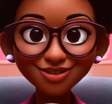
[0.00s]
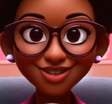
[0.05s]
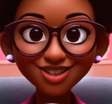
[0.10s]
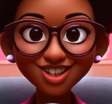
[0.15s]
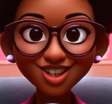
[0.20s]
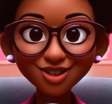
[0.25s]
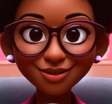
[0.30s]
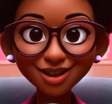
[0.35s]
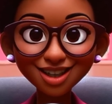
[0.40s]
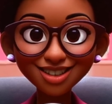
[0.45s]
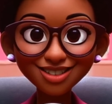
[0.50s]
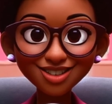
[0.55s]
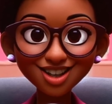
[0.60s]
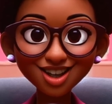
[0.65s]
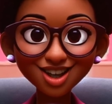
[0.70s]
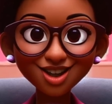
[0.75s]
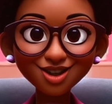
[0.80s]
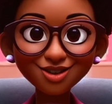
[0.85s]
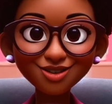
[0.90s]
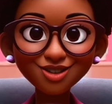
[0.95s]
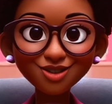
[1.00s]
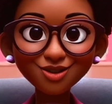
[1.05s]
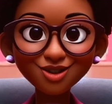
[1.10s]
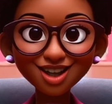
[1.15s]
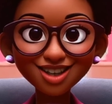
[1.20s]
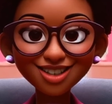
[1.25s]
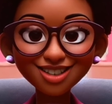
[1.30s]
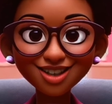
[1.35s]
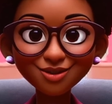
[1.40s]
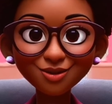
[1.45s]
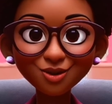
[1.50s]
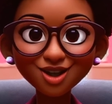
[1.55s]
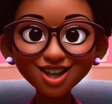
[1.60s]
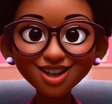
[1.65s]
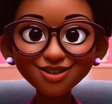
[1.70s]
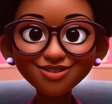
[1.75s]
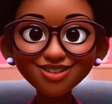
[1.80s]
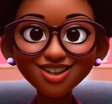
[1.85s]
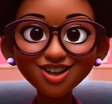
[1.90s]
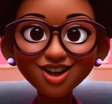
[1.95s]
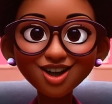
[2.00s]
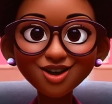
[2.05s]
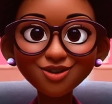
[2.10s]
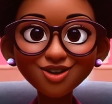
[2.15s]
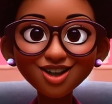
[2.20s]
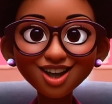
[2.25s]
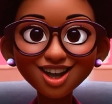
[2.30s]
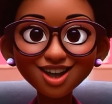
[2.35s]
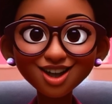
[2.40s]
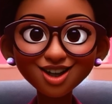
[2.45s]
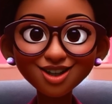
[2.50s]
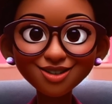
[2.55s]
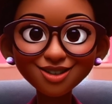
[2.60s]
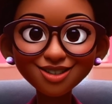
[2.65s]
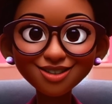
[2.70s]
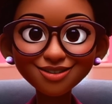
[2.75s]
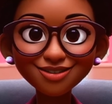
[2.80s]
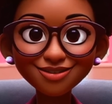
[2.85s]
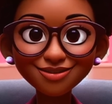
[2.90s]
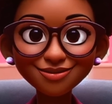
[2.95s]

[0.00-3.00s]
She makes her own thread and weaves her own cloth.